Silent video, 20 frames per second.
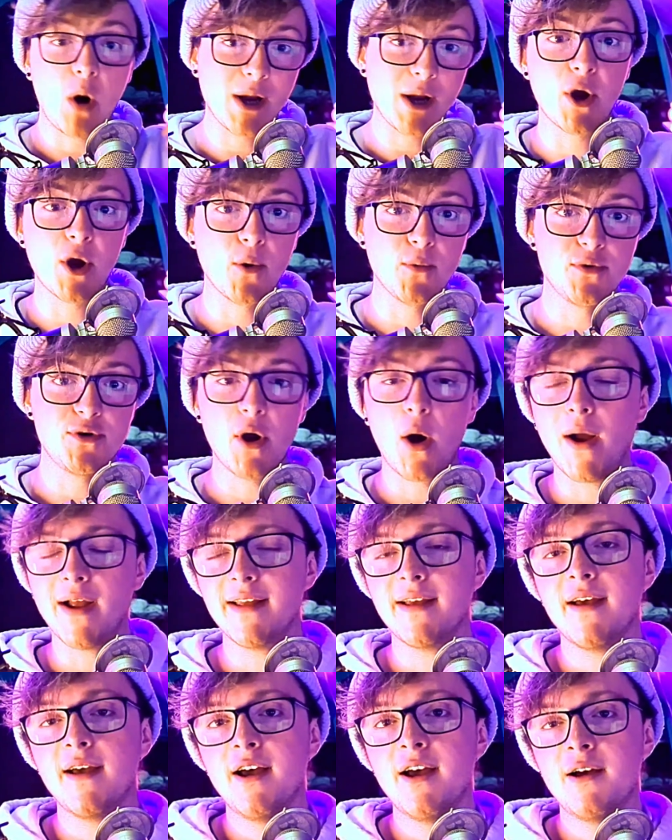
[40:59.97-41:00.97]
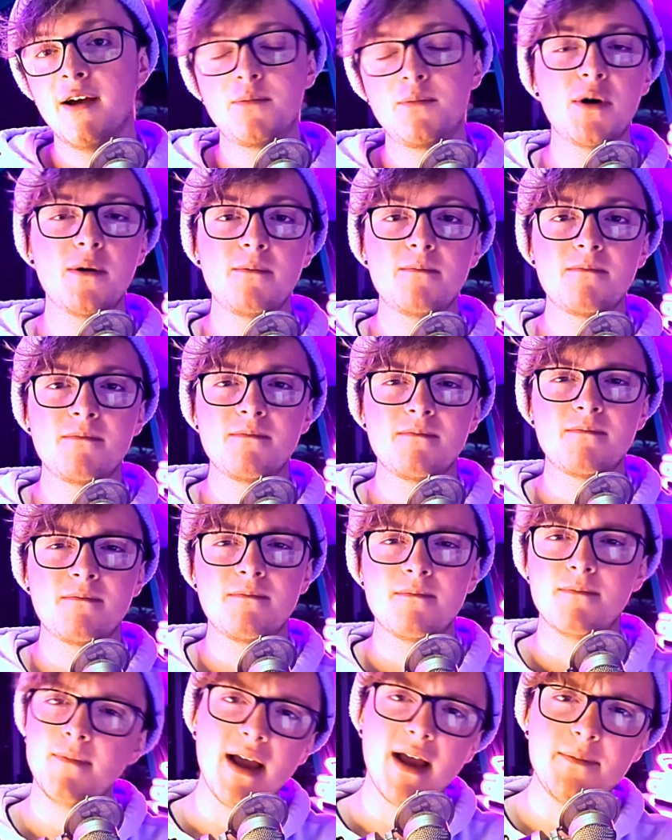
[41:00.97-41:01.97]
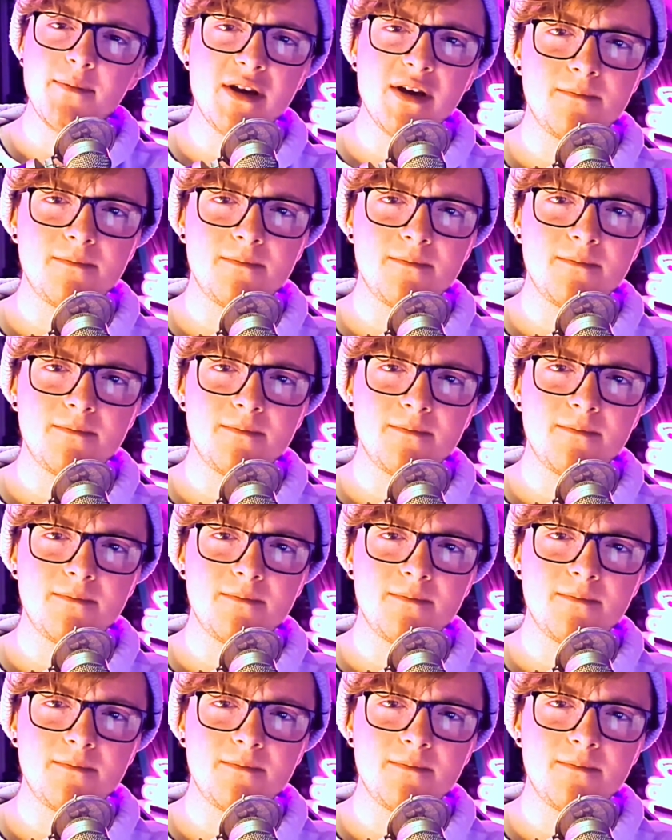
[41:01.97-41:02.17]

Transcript: don't die. But maybe